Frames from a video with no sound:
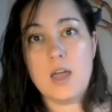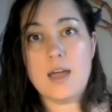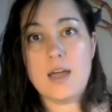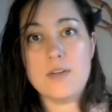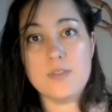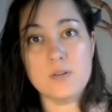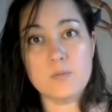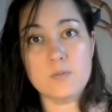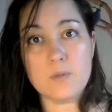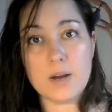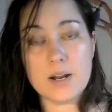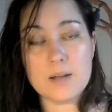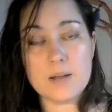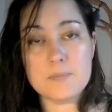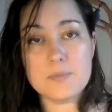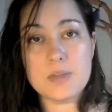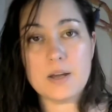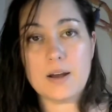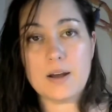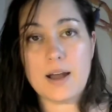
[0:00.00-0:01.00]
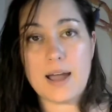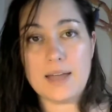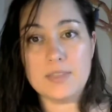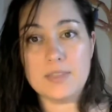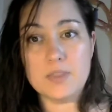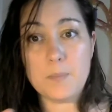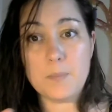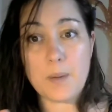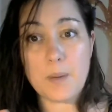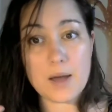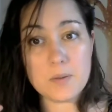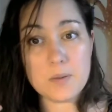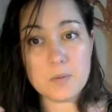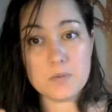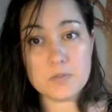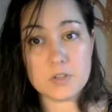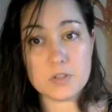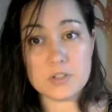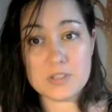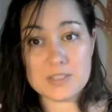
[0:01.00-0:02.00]
and then right up there at the bottom
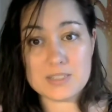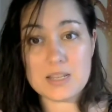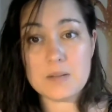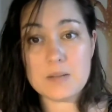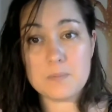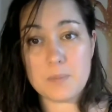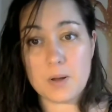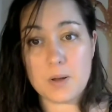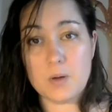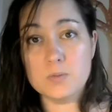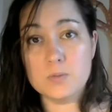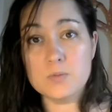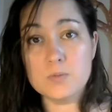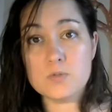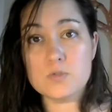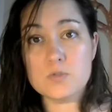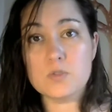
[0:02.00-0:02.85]
of your sit bones.